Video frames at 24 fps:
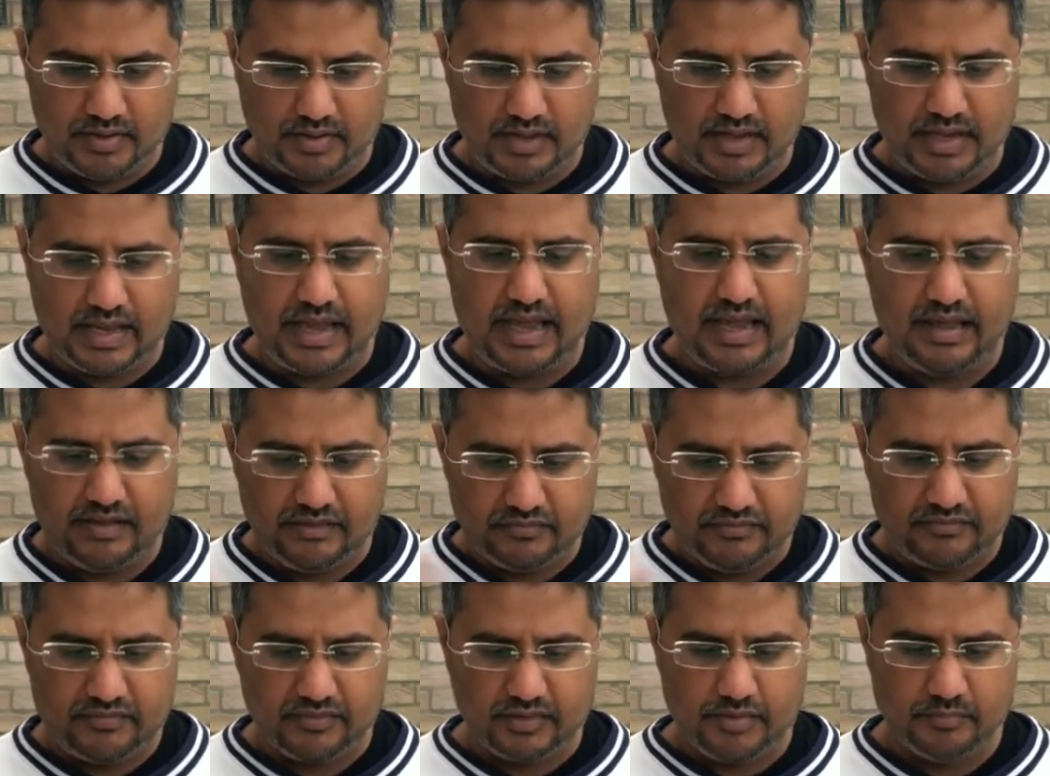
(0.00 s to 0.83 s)

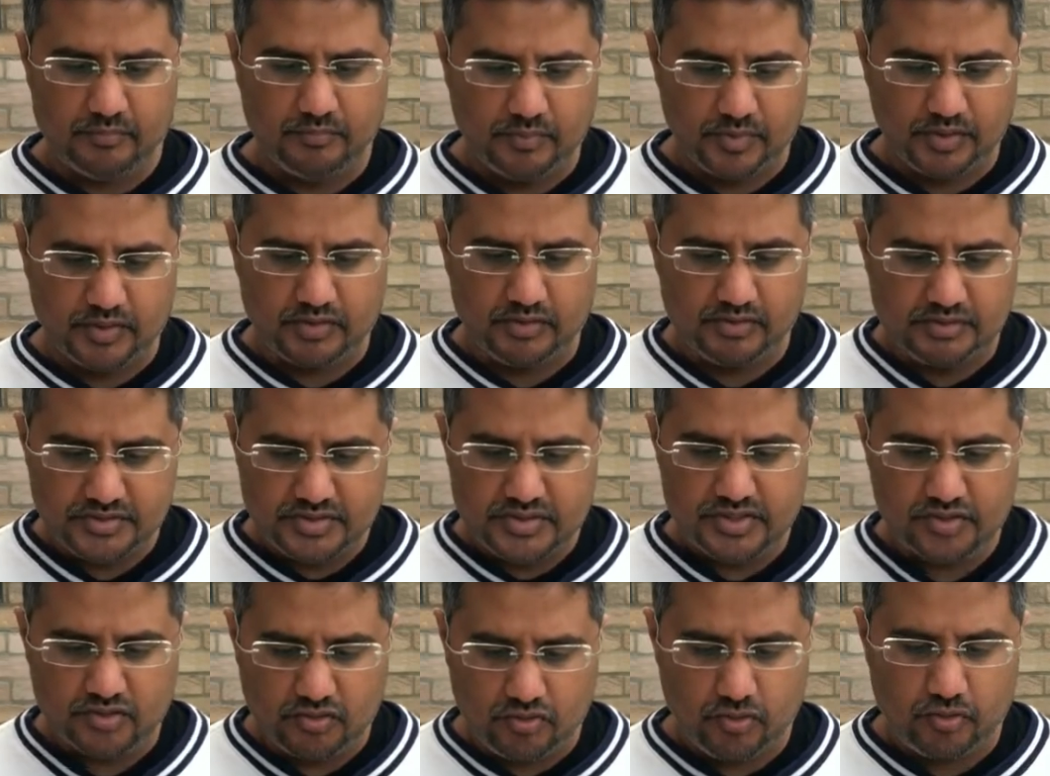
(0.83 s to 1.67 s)
have gone to
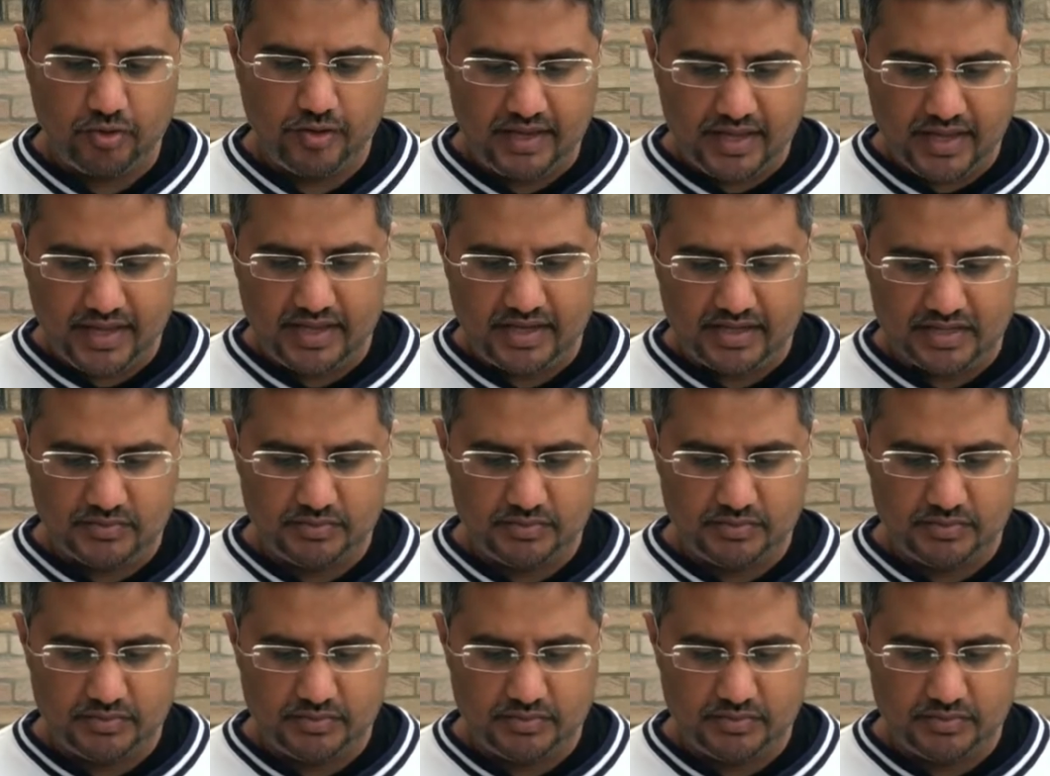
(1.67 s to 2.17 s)
create,